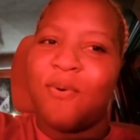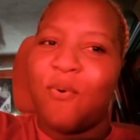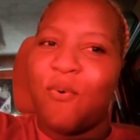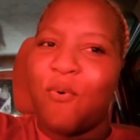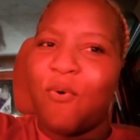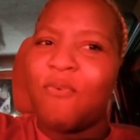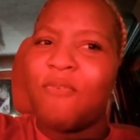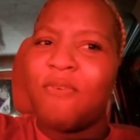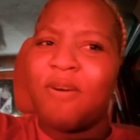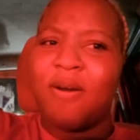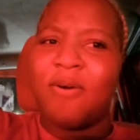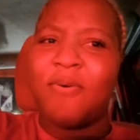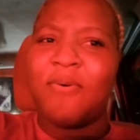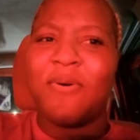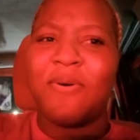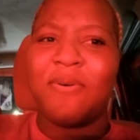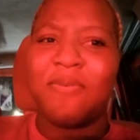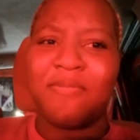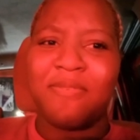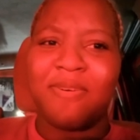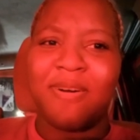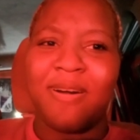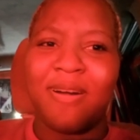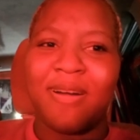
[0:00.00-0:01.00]
over and
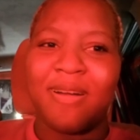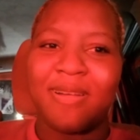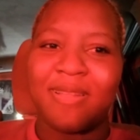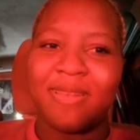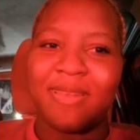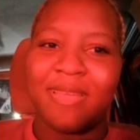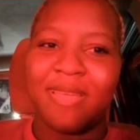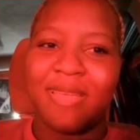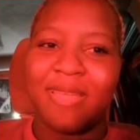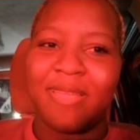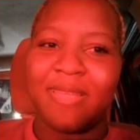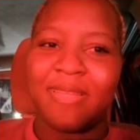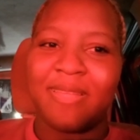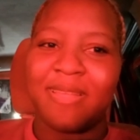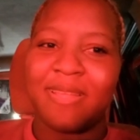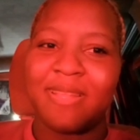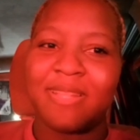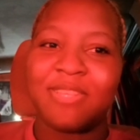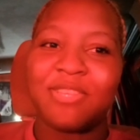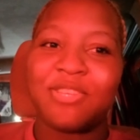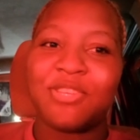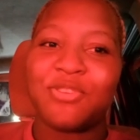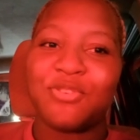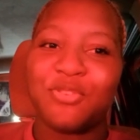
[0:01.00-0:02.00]
over like
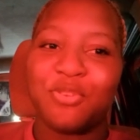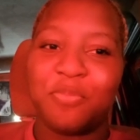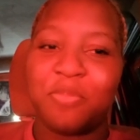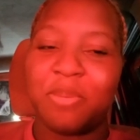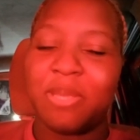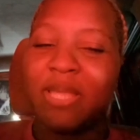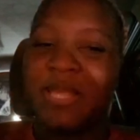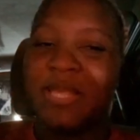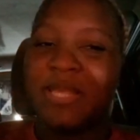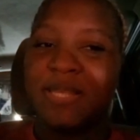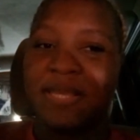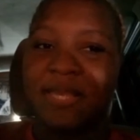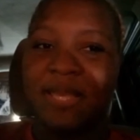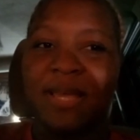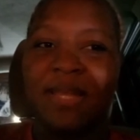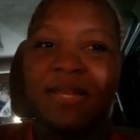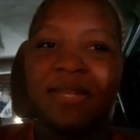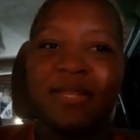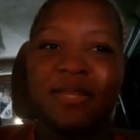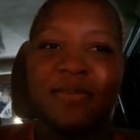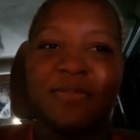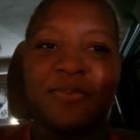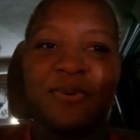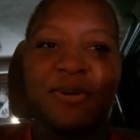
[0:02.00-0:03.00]
it should be easy at
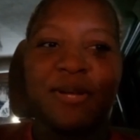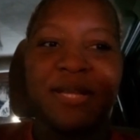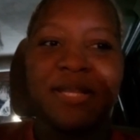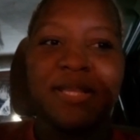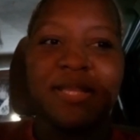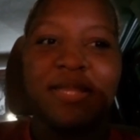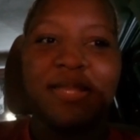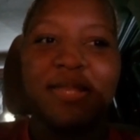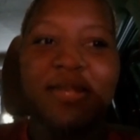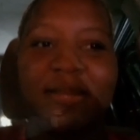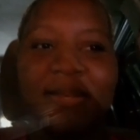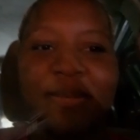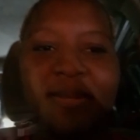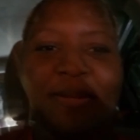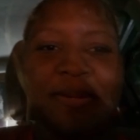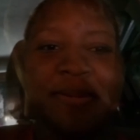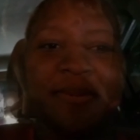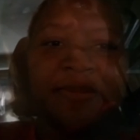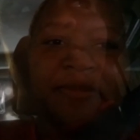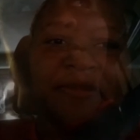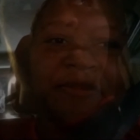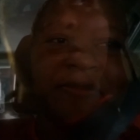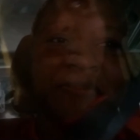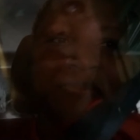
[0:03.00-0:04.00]
this point
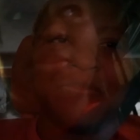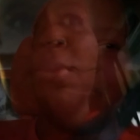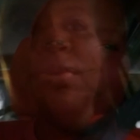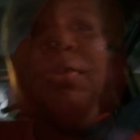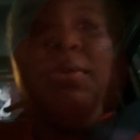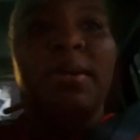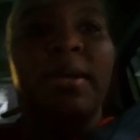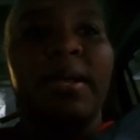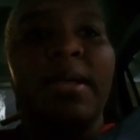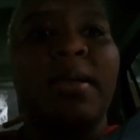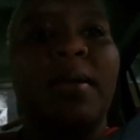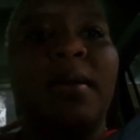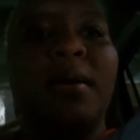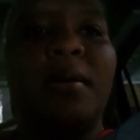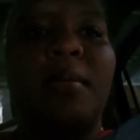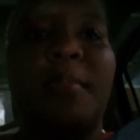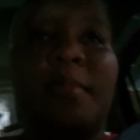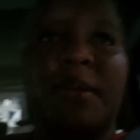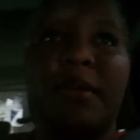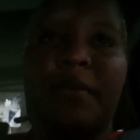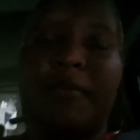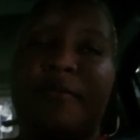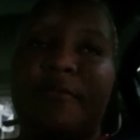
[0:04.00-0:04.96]
so I got my